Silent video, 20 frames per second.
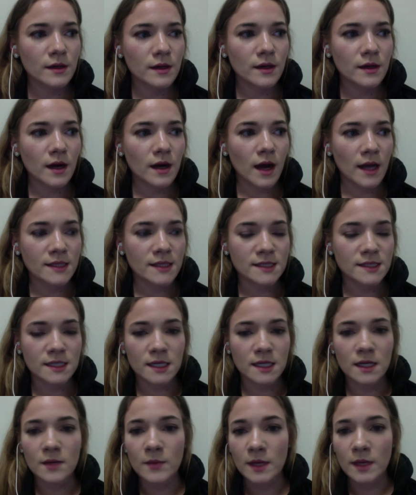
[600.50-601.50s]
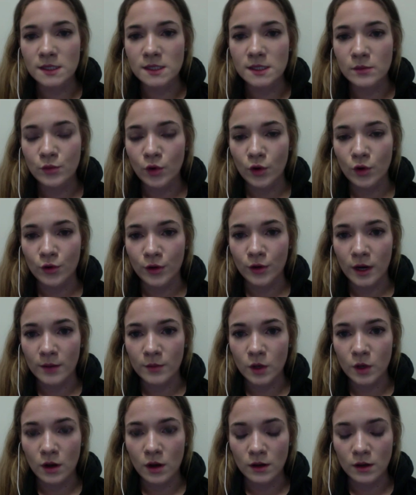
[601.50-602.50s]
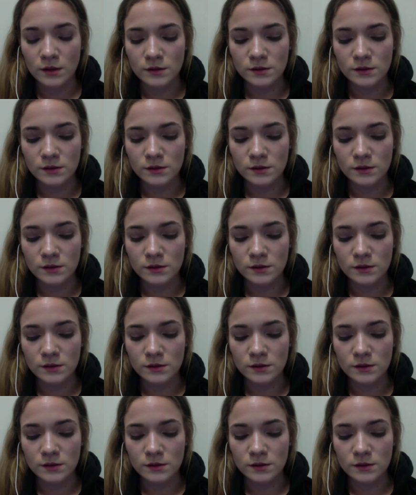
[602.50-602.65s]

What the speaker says: I did an amazing program called